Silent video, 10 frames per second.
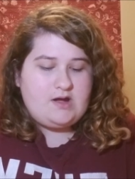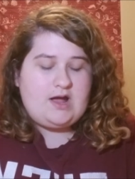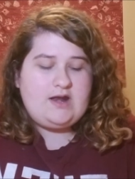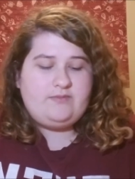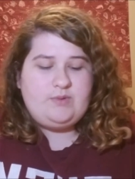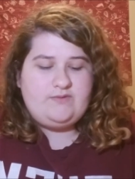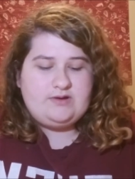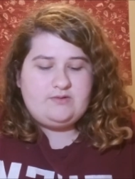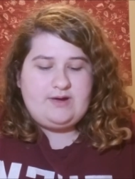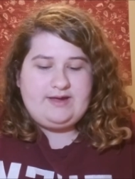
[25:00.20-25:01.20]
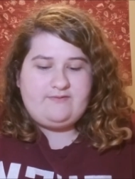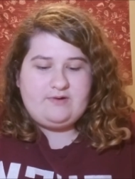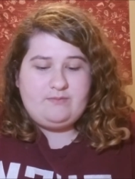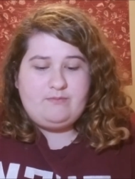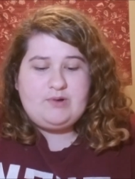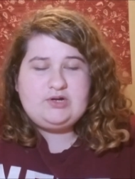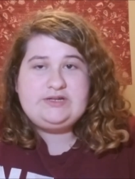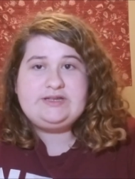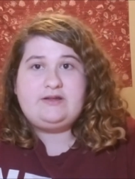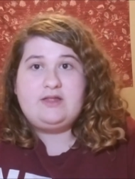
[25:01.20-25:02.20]
kind of moving away from
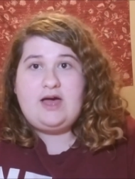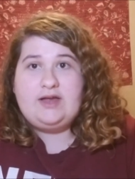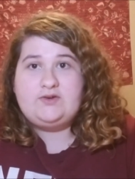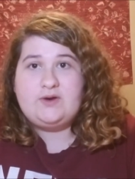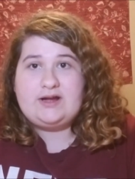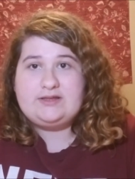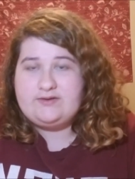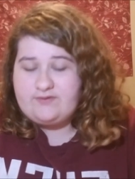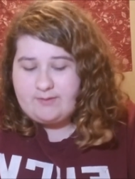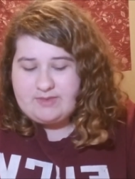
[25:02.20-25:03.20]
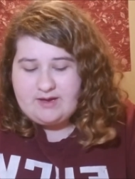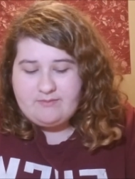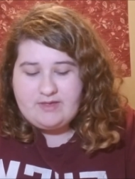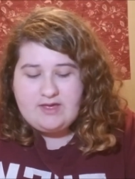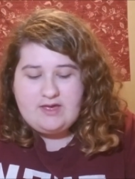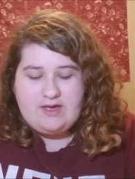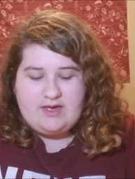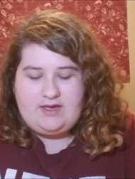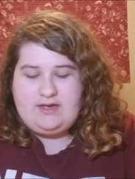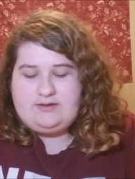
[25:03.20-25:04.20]
purchasing a lot directly from them
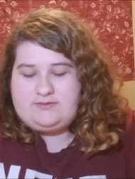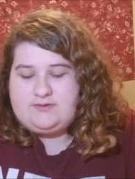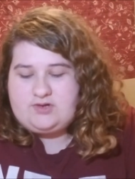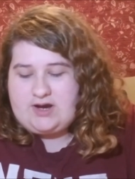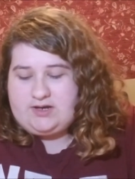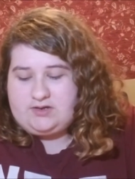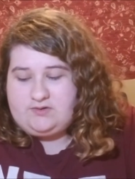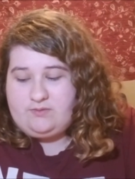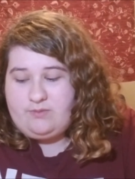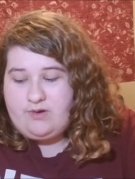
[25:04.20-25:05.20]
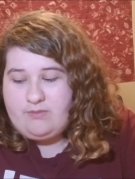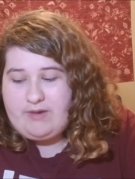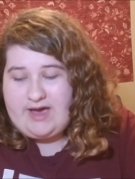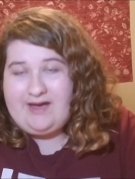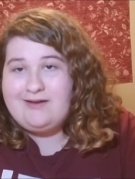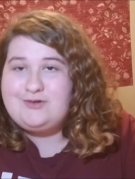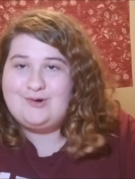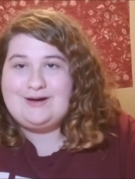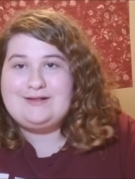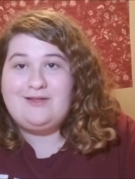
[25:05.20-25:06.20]
and trying to buy
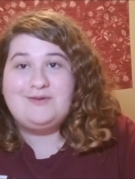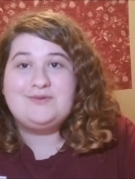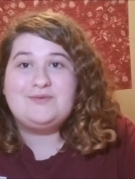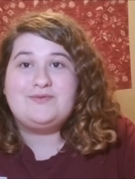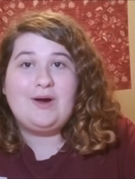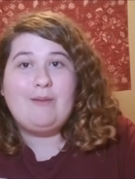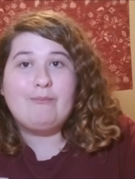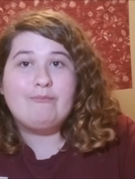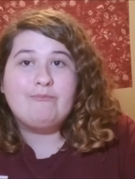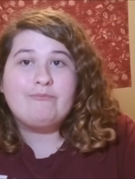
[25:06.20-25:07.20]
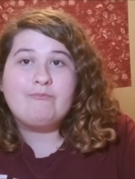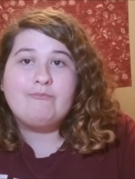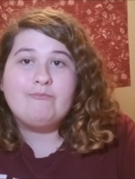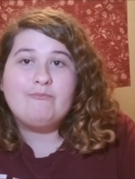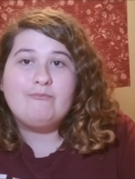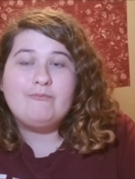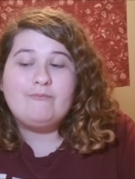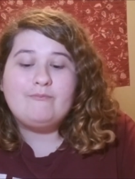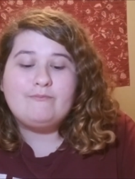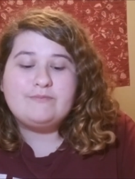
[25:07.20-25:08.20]
torrid clothes from
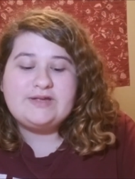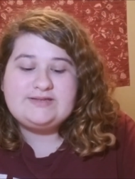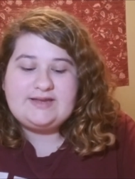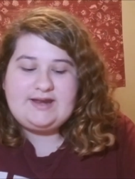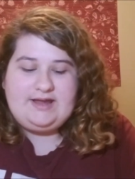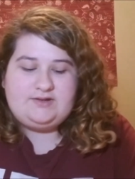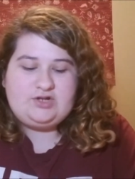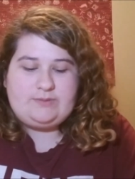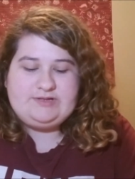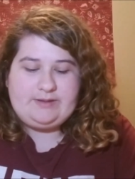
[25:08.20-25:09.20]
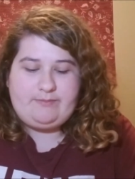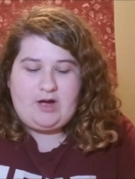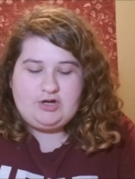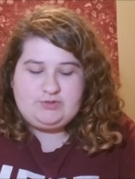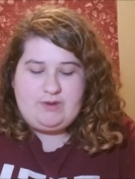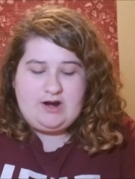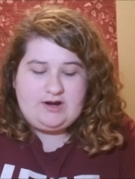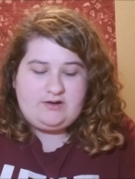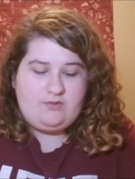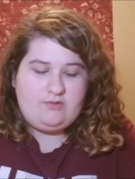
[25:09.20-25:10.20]
secondhand shops like
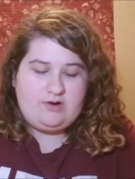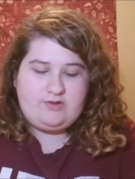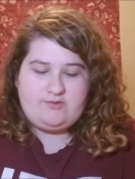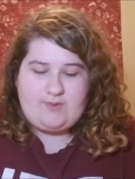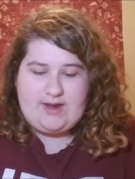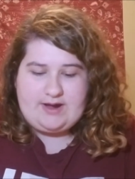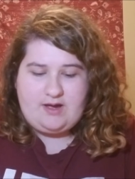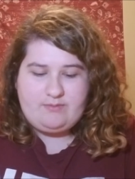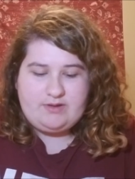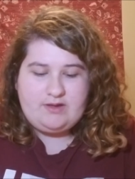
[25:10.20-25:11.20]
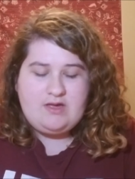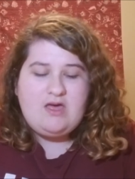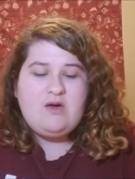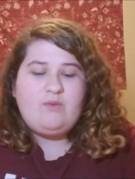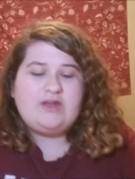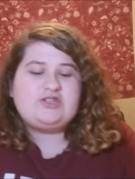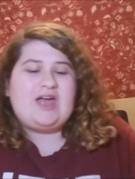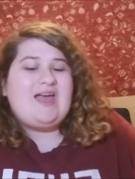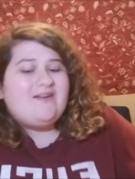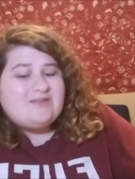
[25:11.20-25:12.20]
Poshmark or thredUP, which
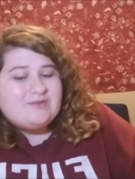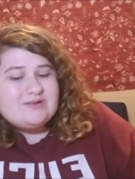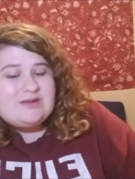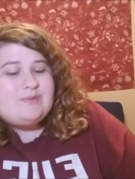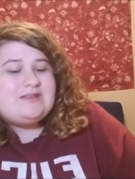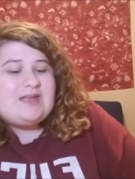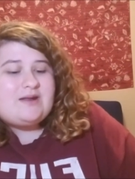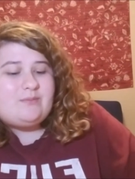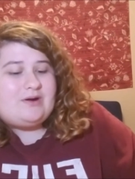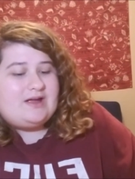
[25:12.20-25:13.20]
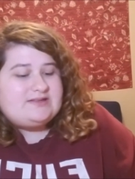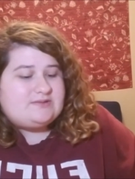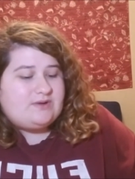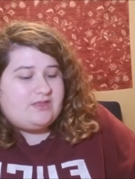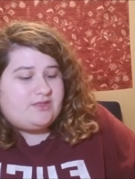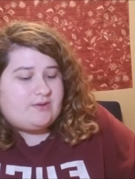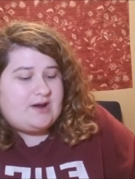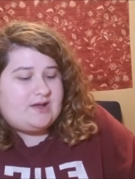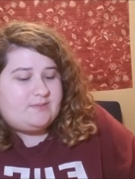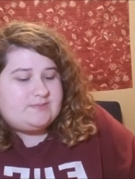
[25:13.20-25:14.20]
I haven't really been that impressed with
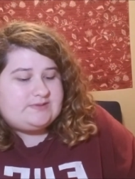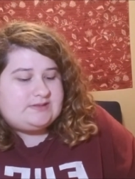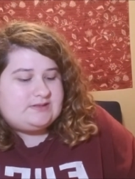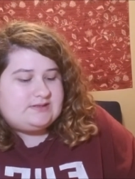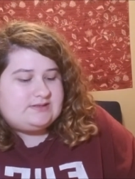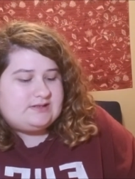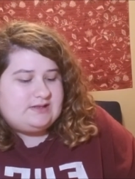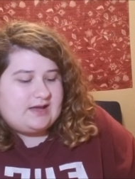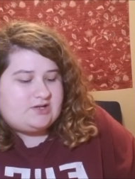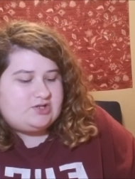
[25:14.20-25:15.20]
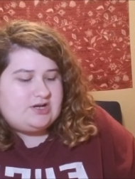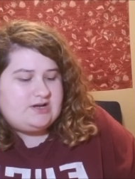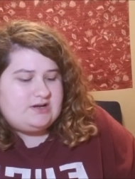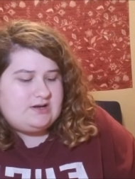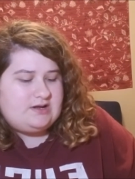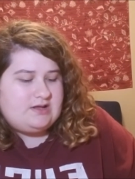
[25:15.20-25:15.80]
thredUP's selection,